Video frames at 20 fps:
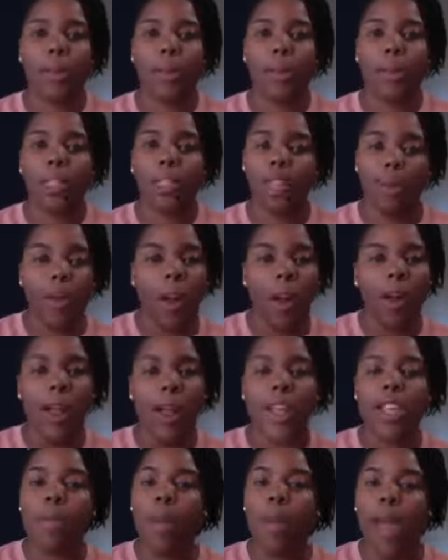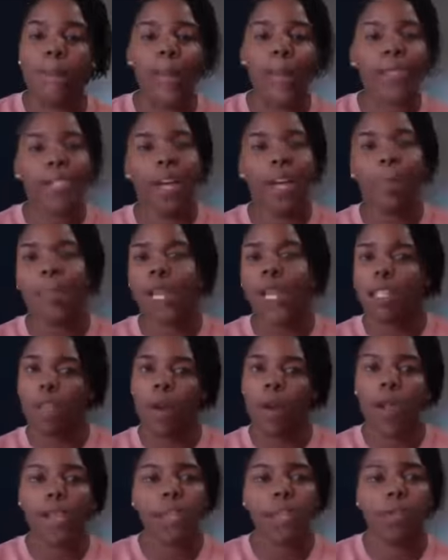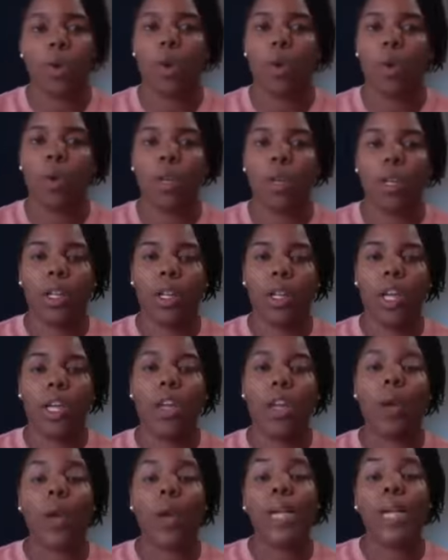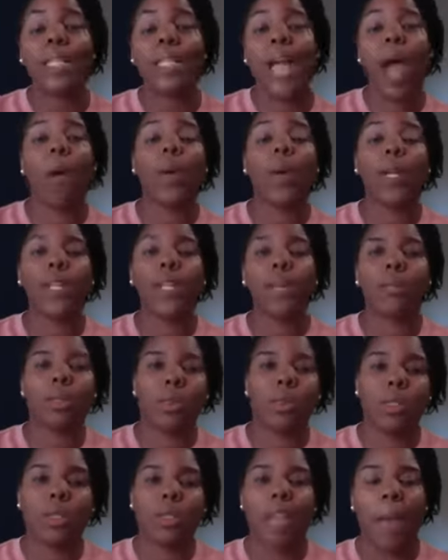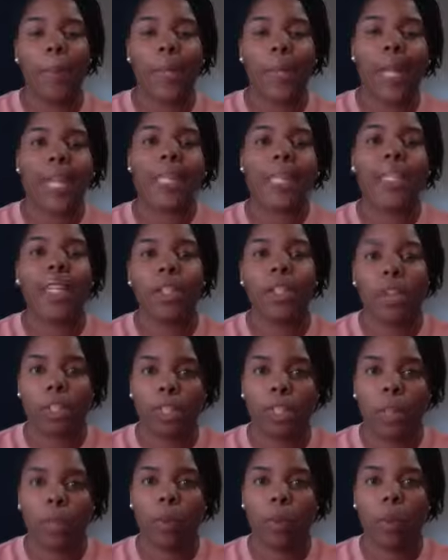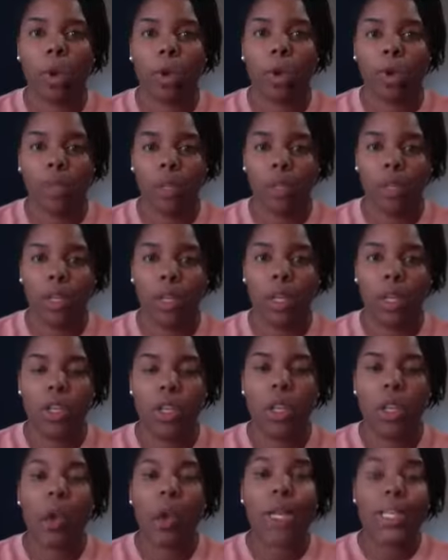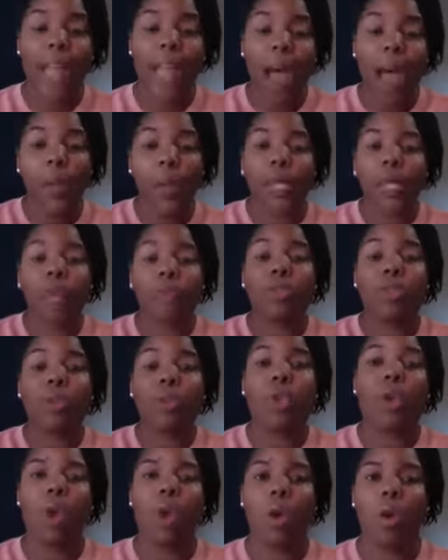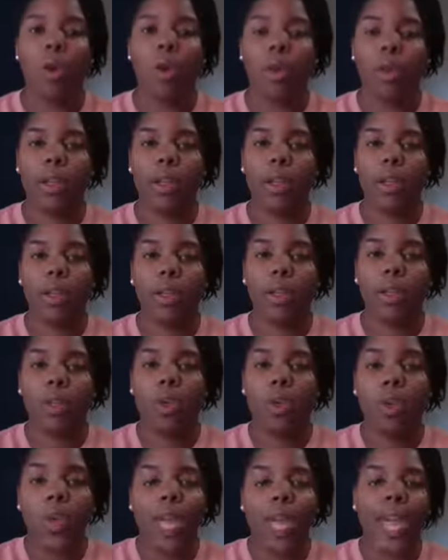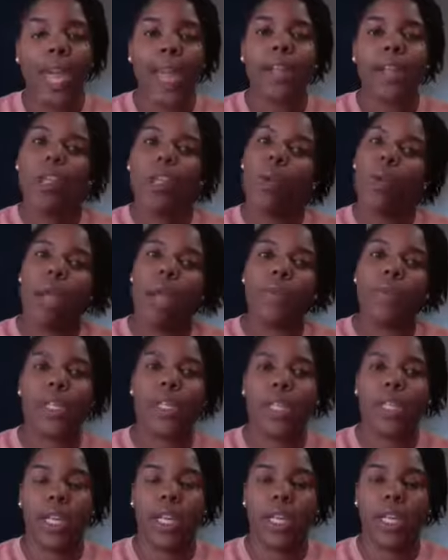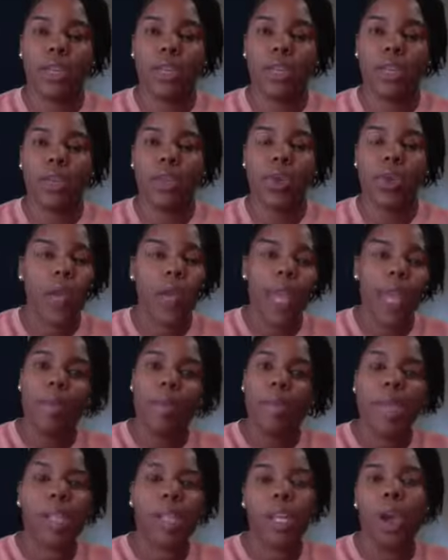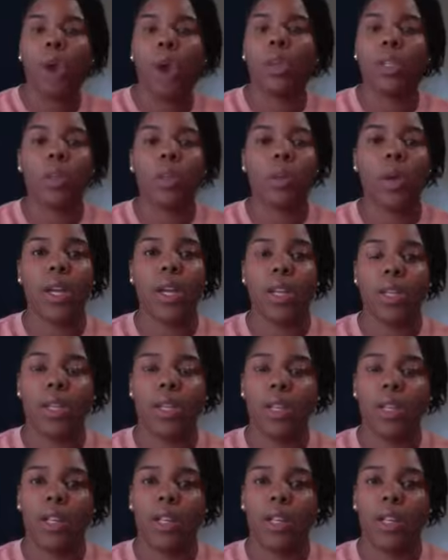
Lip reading: It's going to be all right. You might mess up, but that's all right. That's cool. You're allowing them to step in a leadership role. You're allowing them to grow. You can't do everything. You can't be the only one.